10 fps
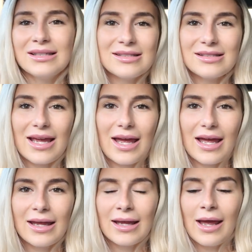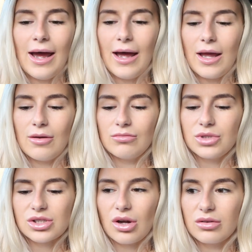this year,
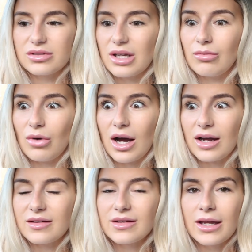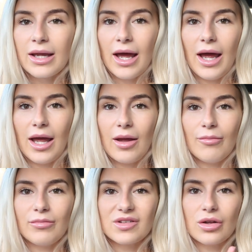just content wise.
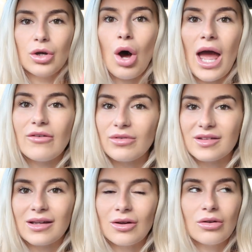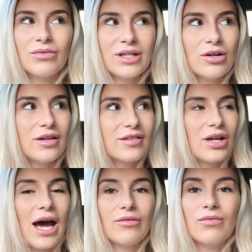So not every single video is
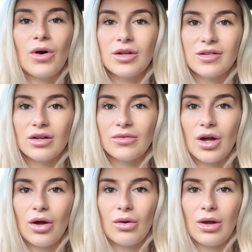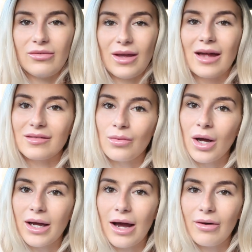going to have a voiceover if it has a
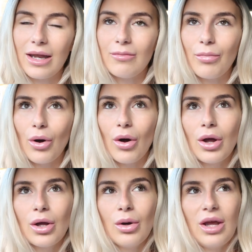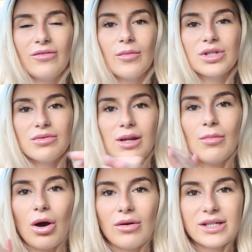workout in, but if I'm doing
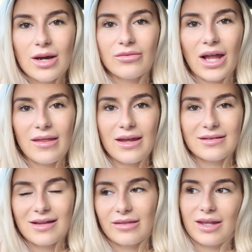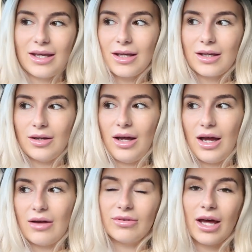it more in depth like this, I think
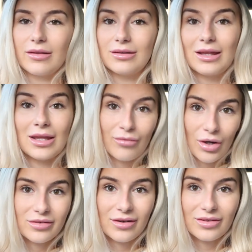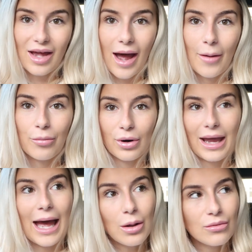I've gathered that the voiceovers are
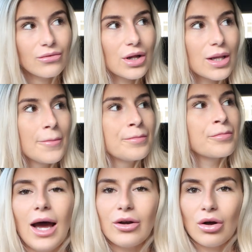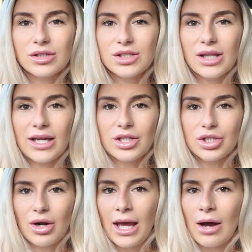pretty helpful. I'd also like
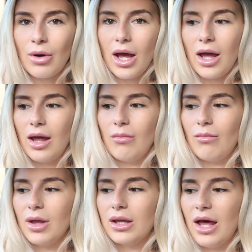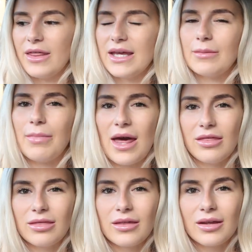to try out, I think
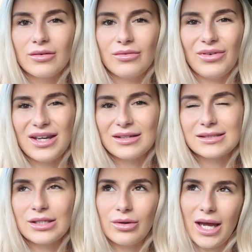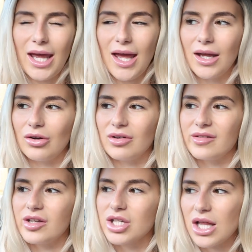Beth Fitness UK and
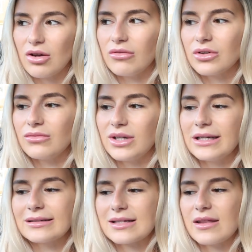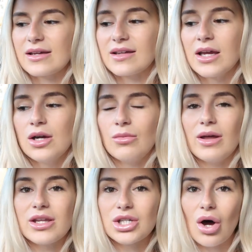Chrissy Cheller have done videos like this
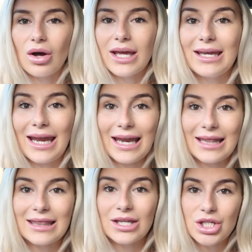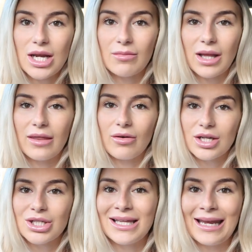where they're talking in the gym, like they're
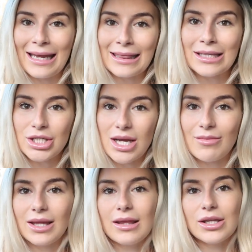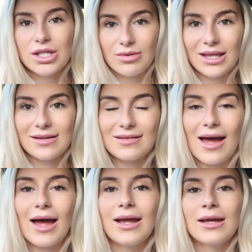actually in the gym and then they're doing the
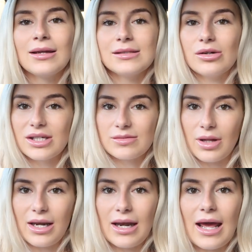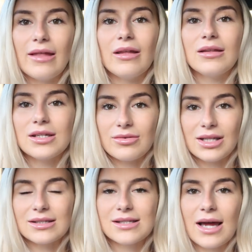set, they're explaining it and then they're
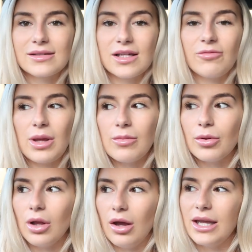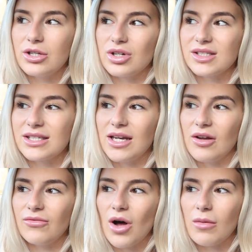doing the set. So if people are interested
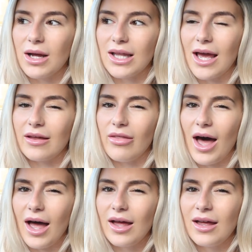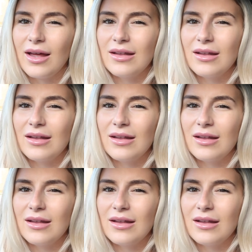in a format like that,